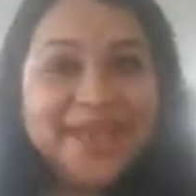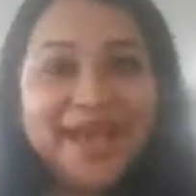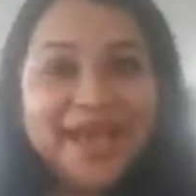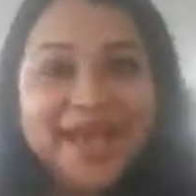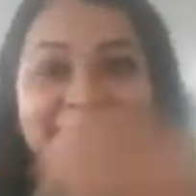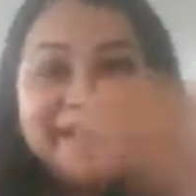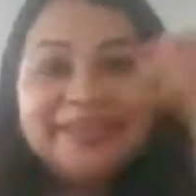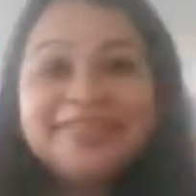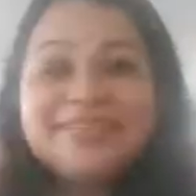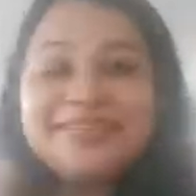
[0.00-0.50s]

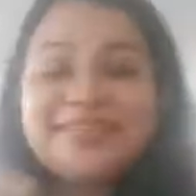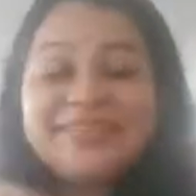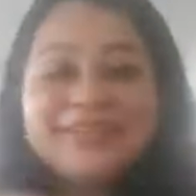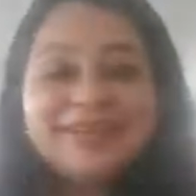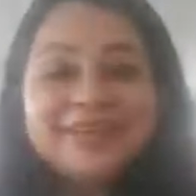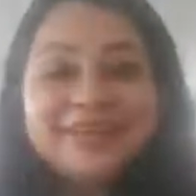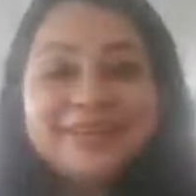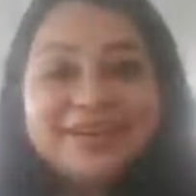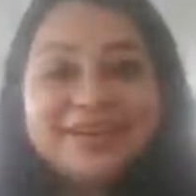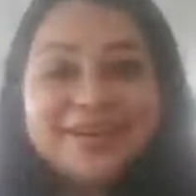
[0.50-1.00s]
And
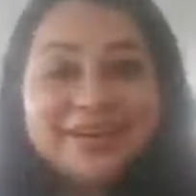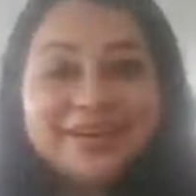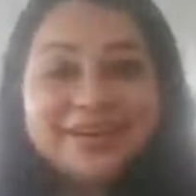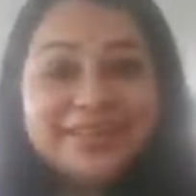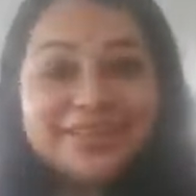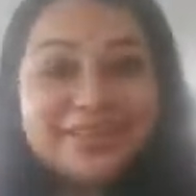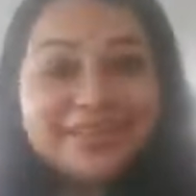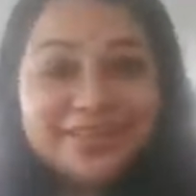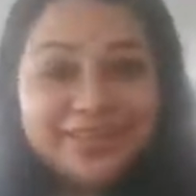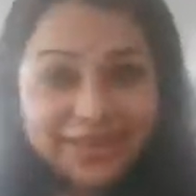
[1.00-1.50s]

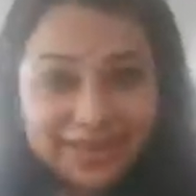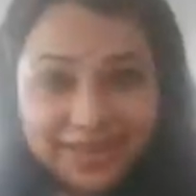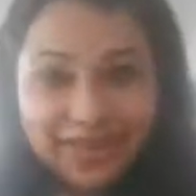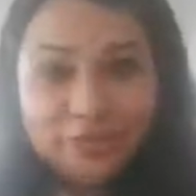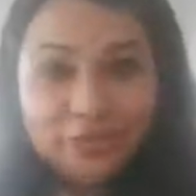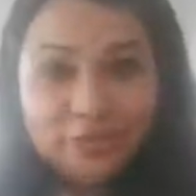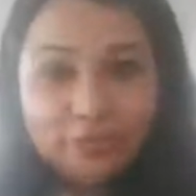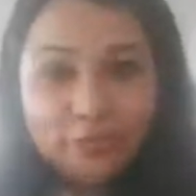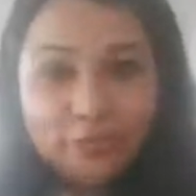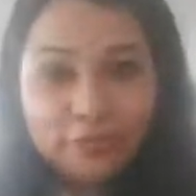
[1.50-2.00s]
the
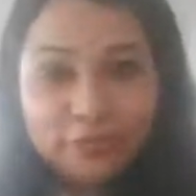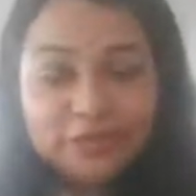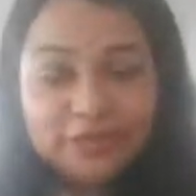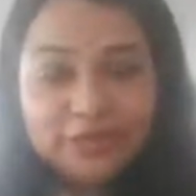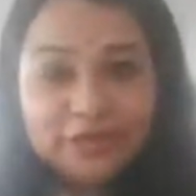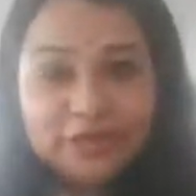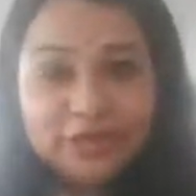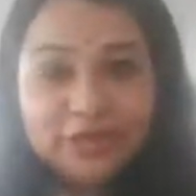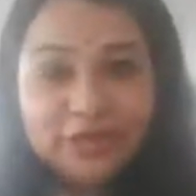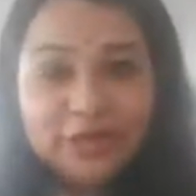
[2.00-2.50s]
hair
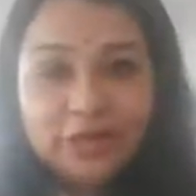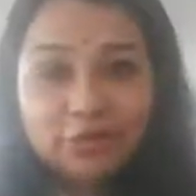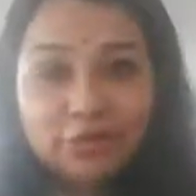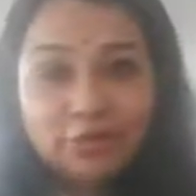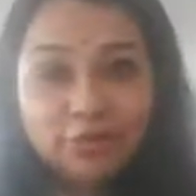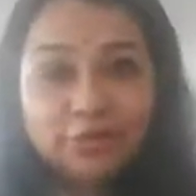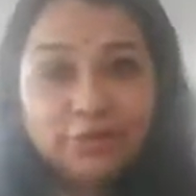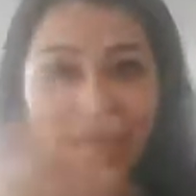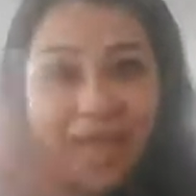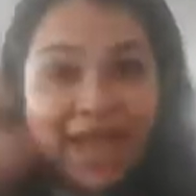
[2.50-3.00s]
roots
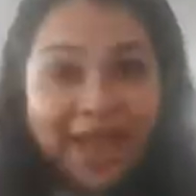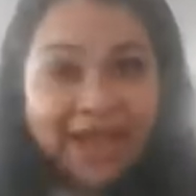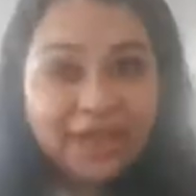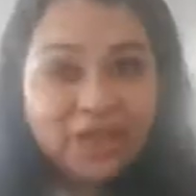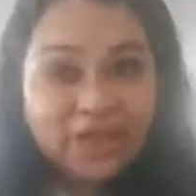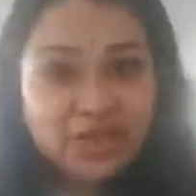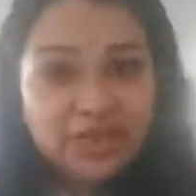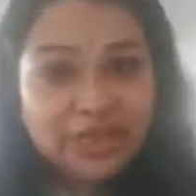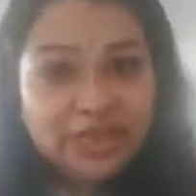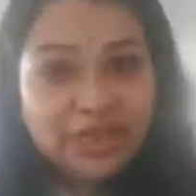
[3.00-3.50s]
would
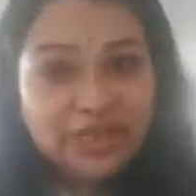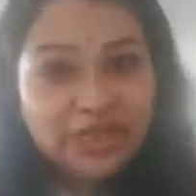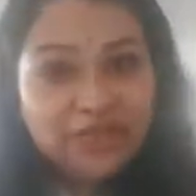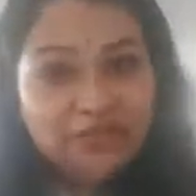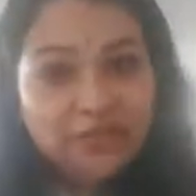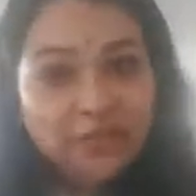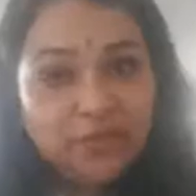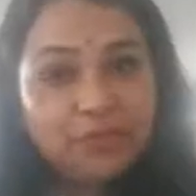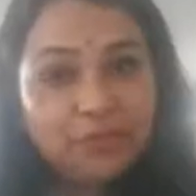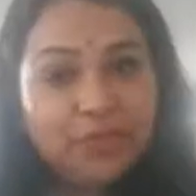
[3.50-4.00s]
actually
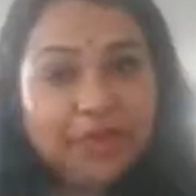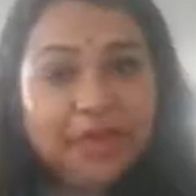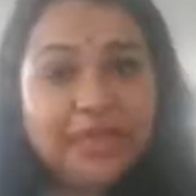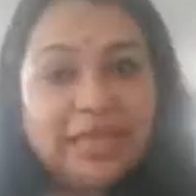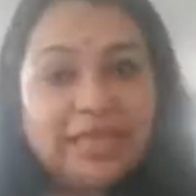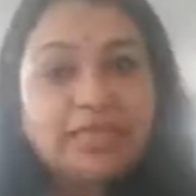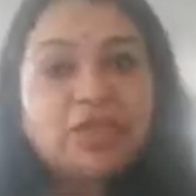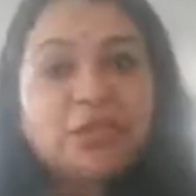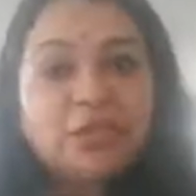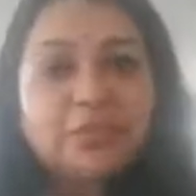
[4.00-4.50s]
give you the
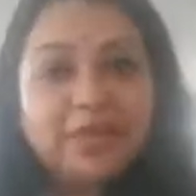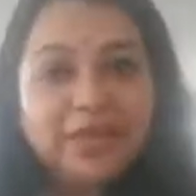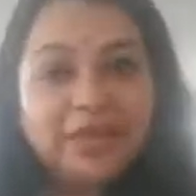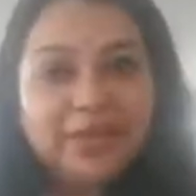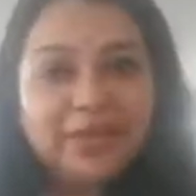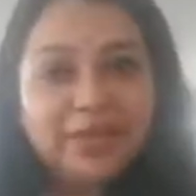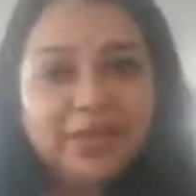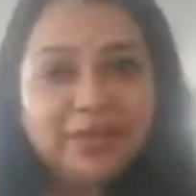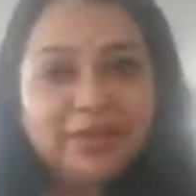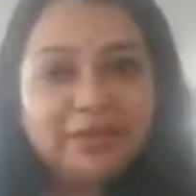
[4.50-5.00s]
health of the
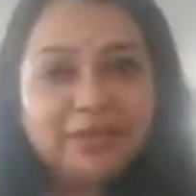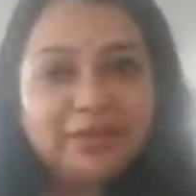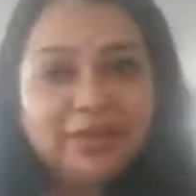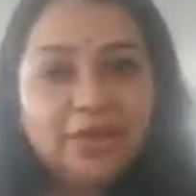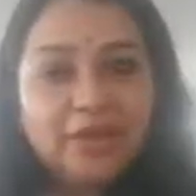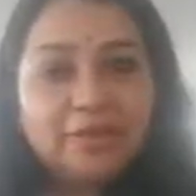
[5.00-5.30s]
hair,